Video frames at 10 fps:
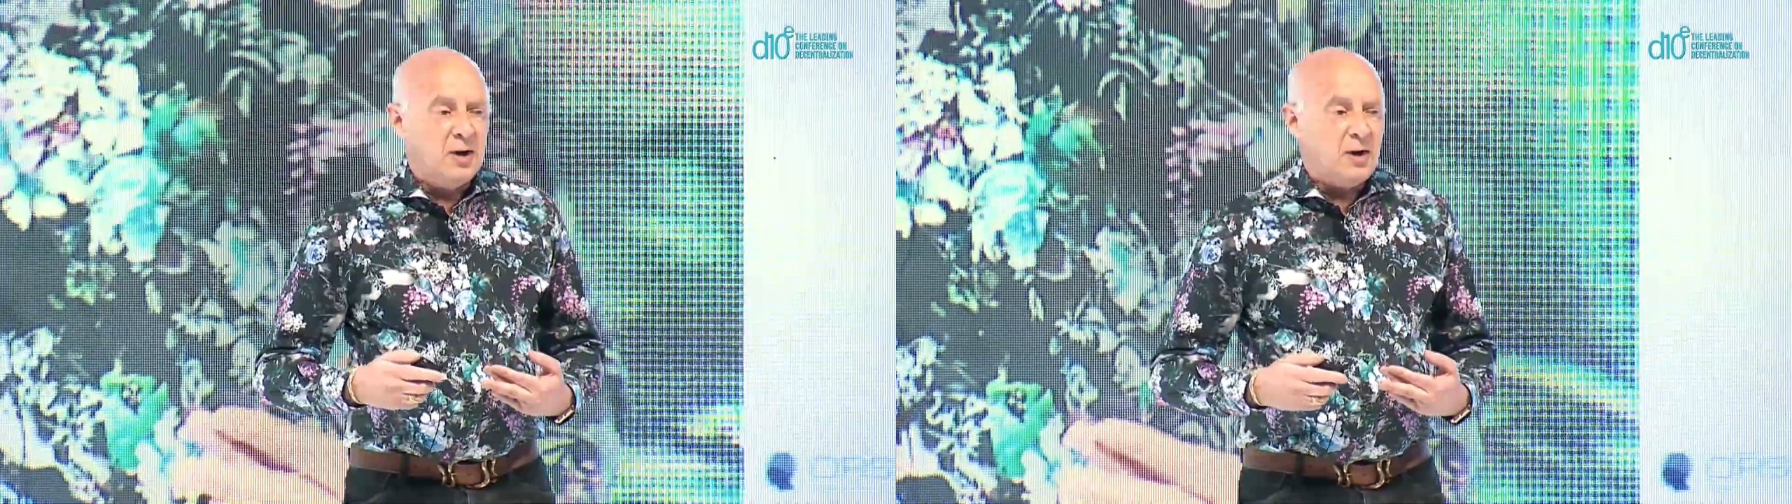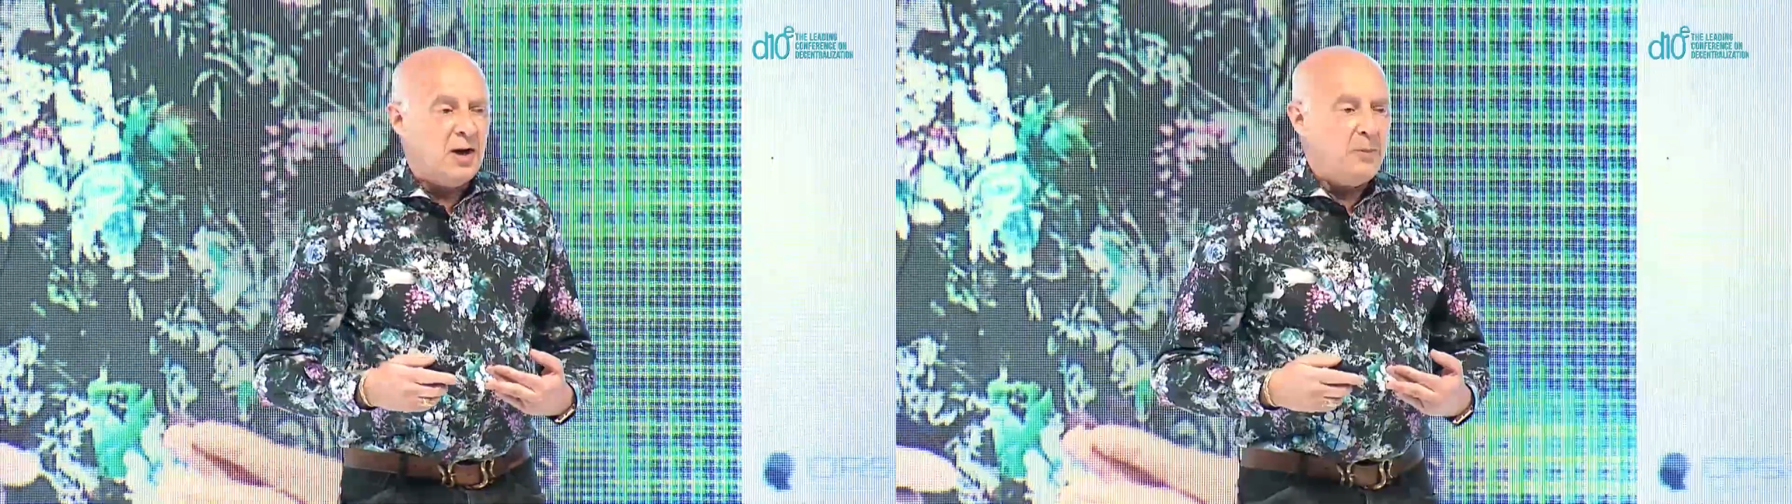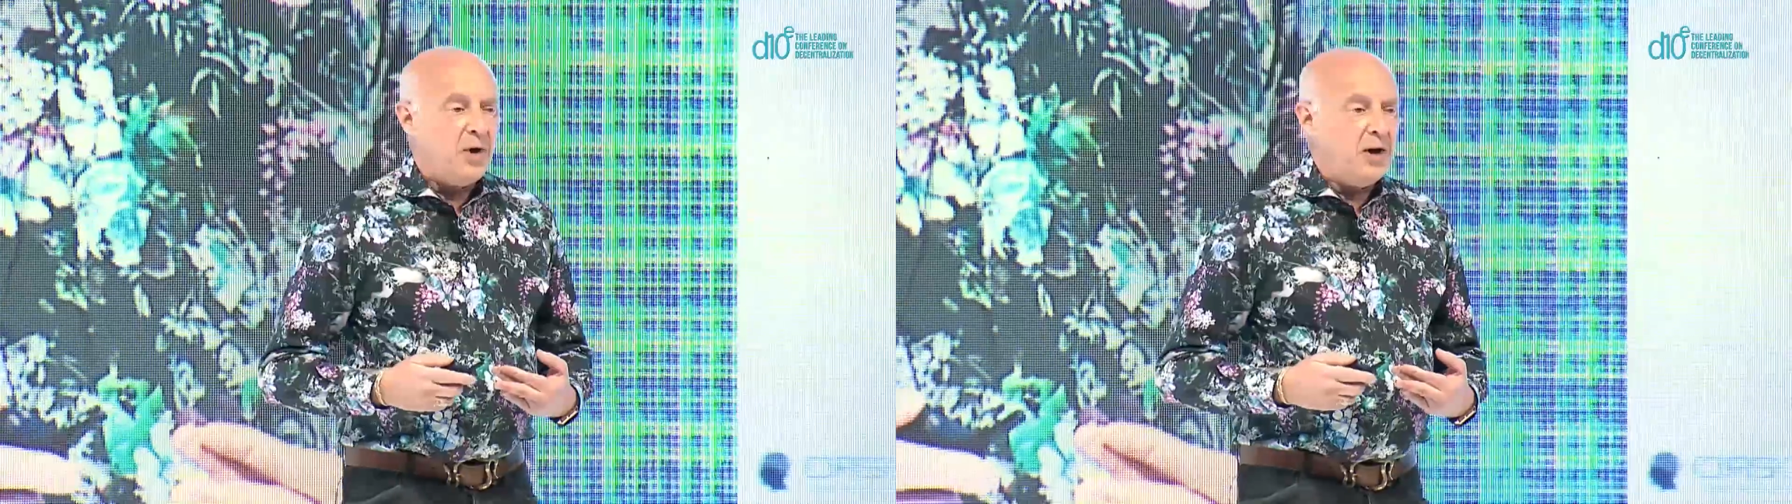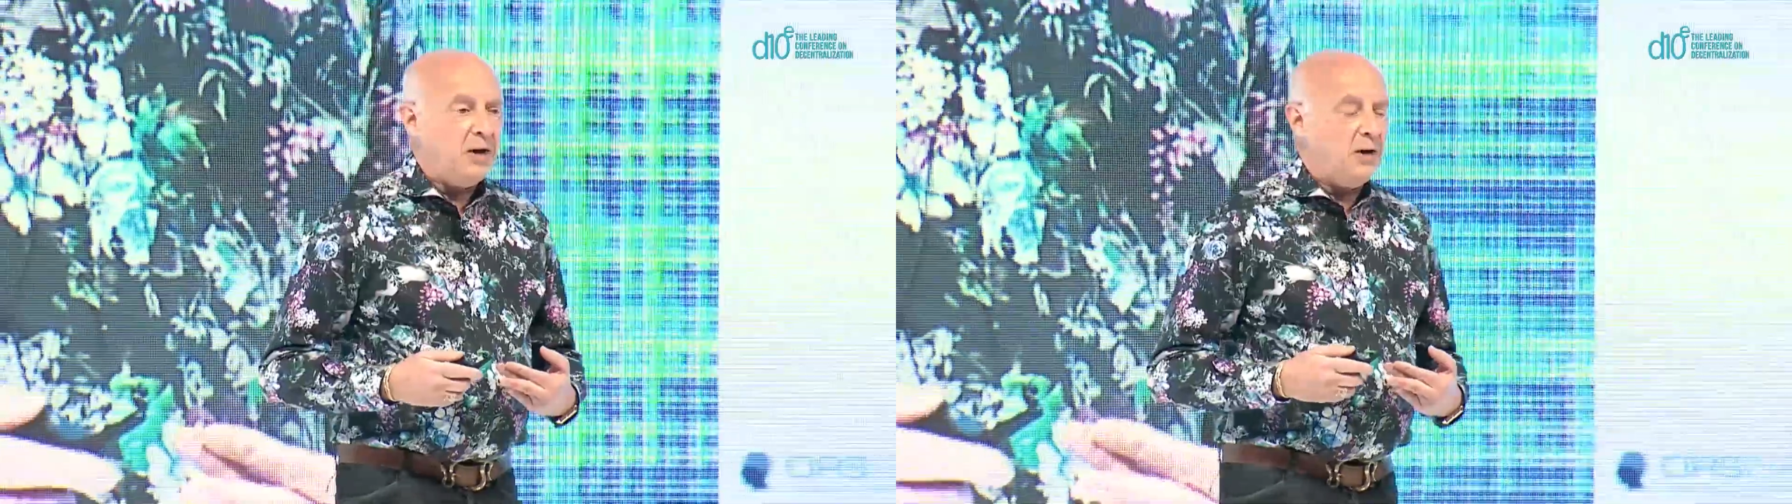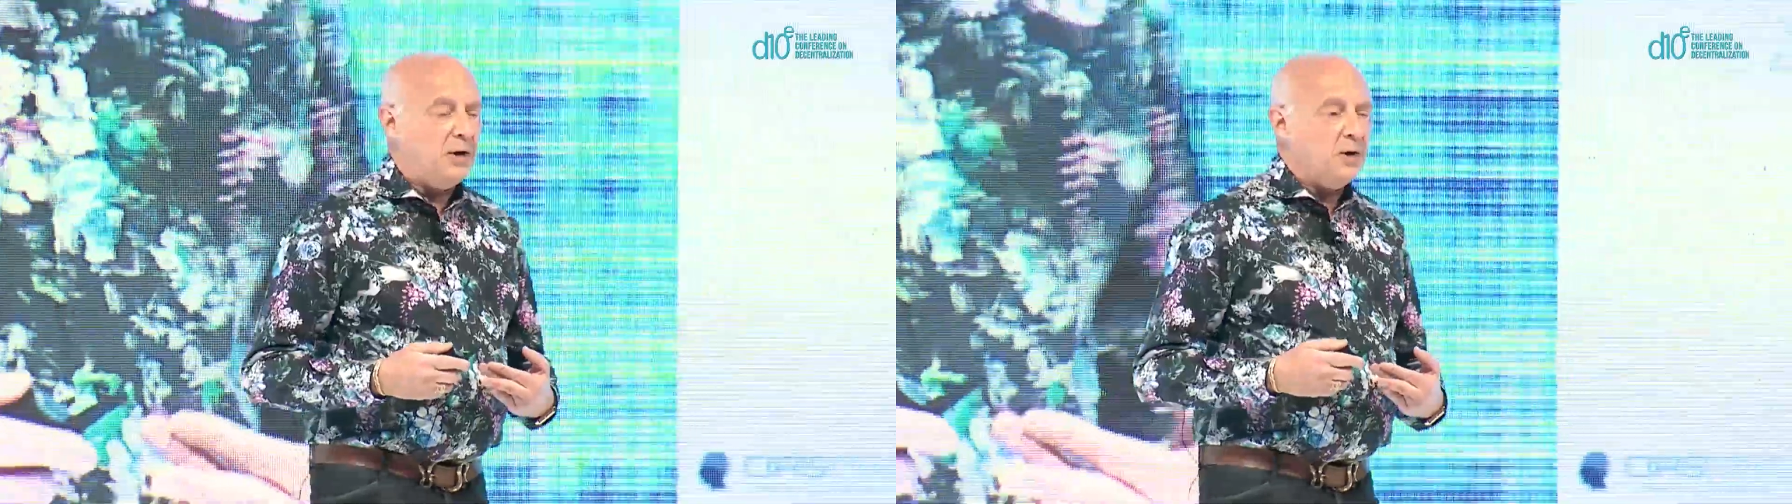I
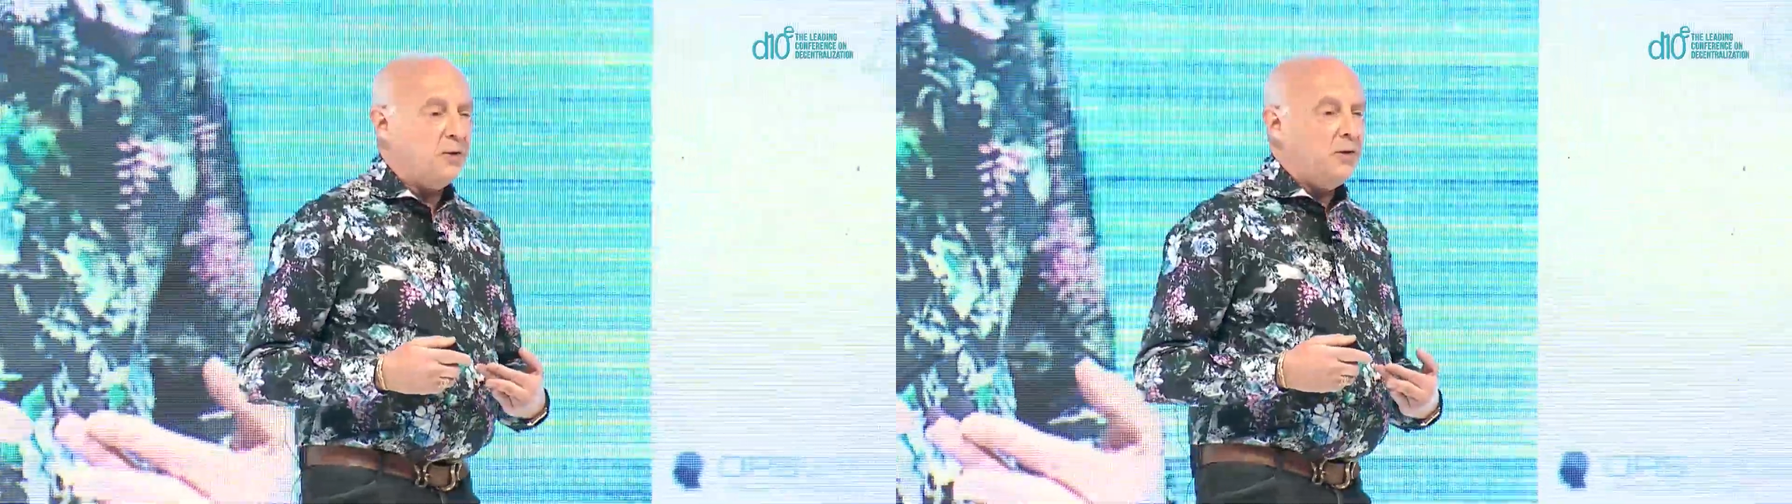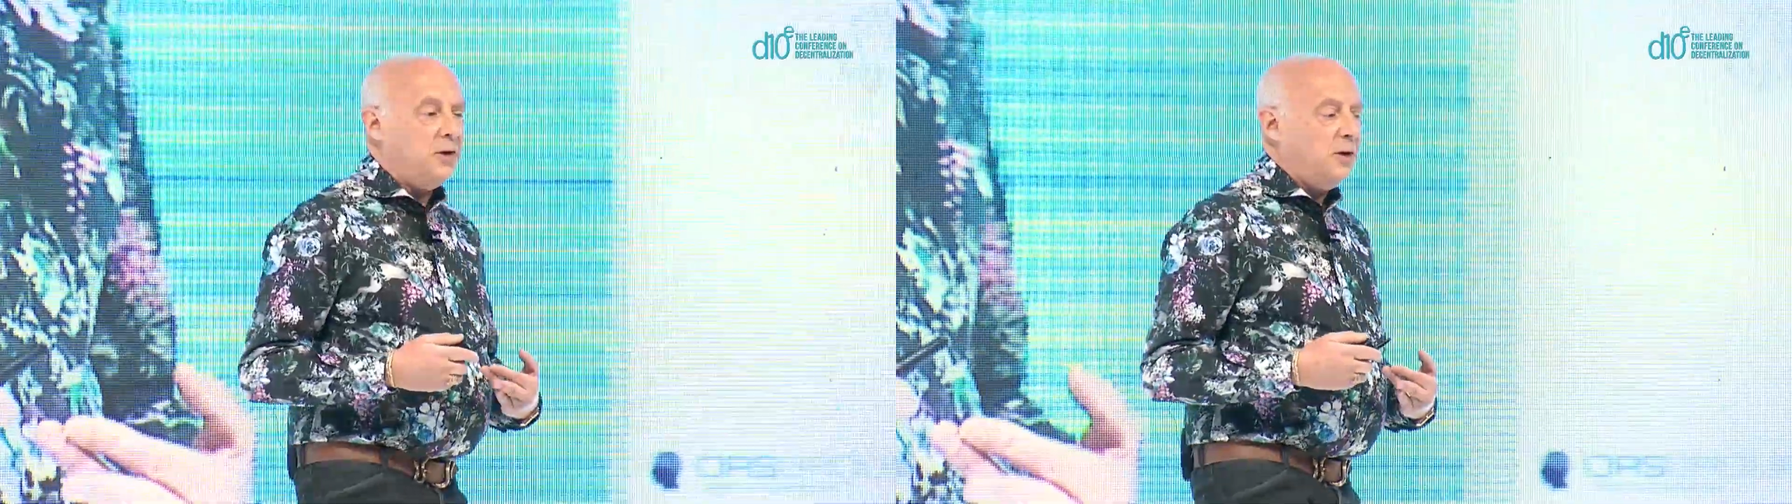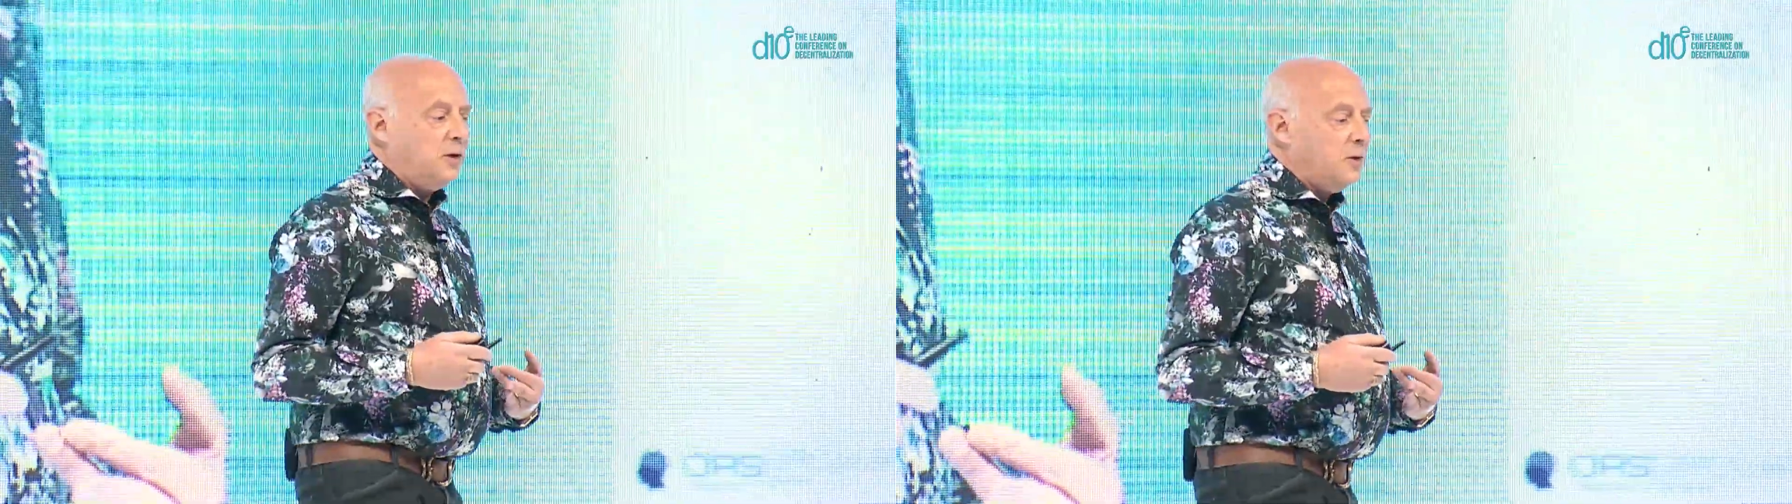pioneered the